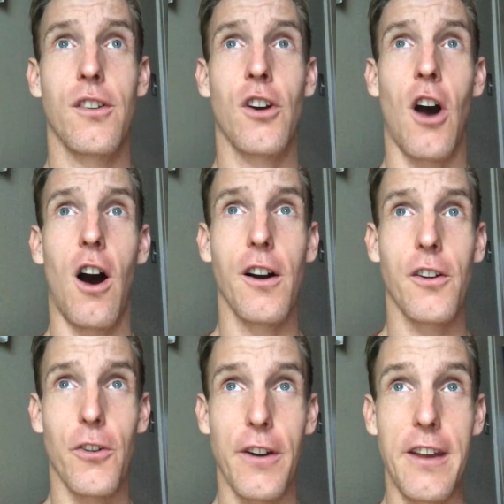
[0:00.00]

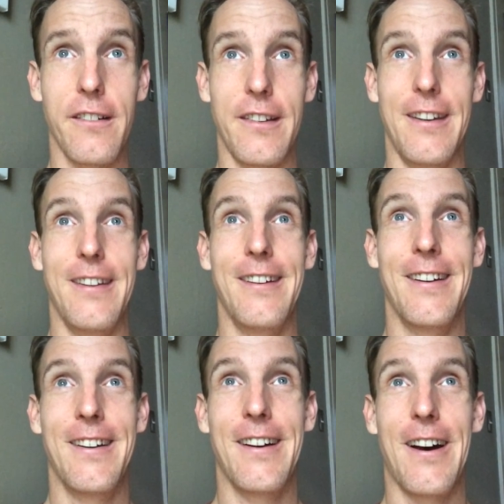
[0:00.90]
concretely
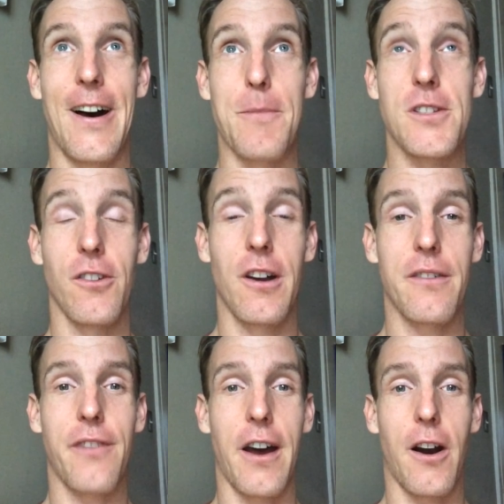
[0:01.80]

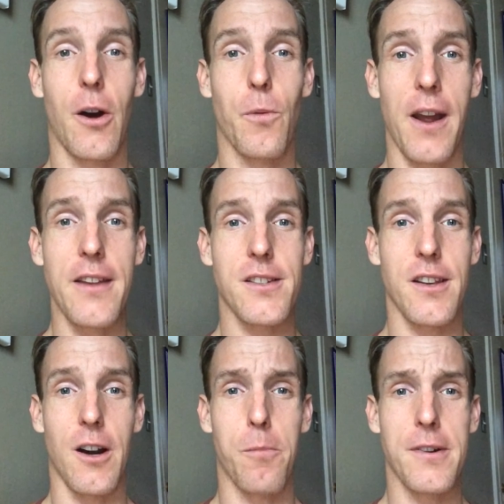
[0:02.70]
solidify our rights and our